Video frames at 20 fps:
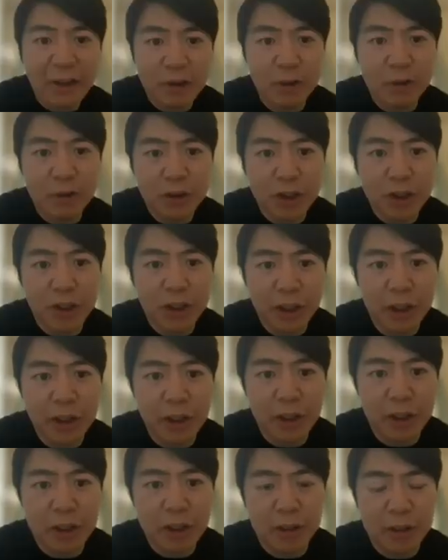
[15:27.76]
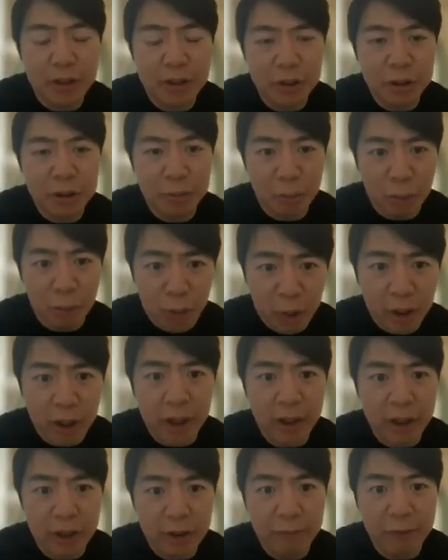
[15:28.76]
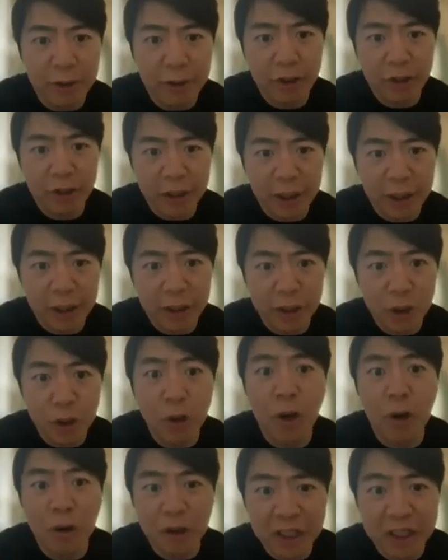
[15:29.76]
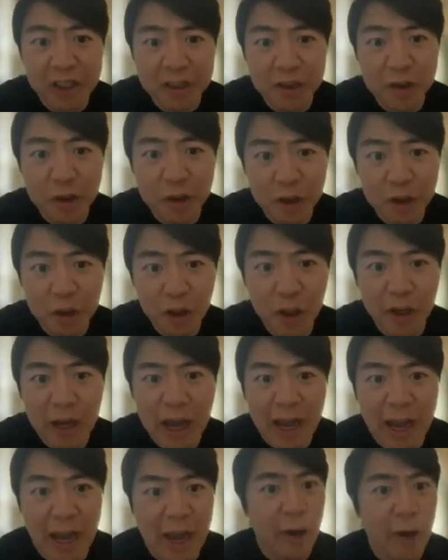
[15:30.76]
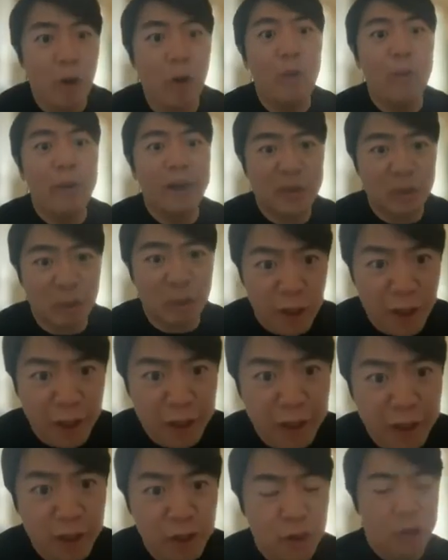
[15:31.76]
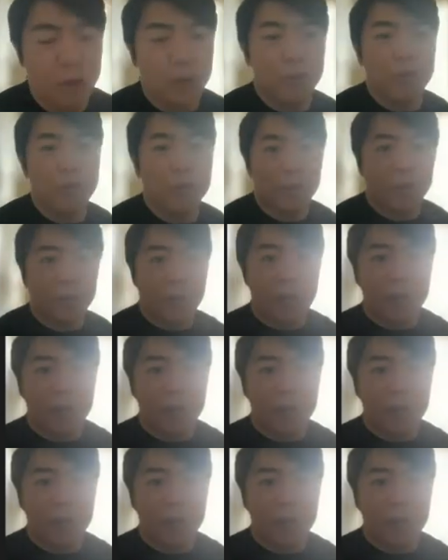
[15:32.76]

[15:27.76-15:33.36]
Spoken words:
to share more with the new audience. I always wanted to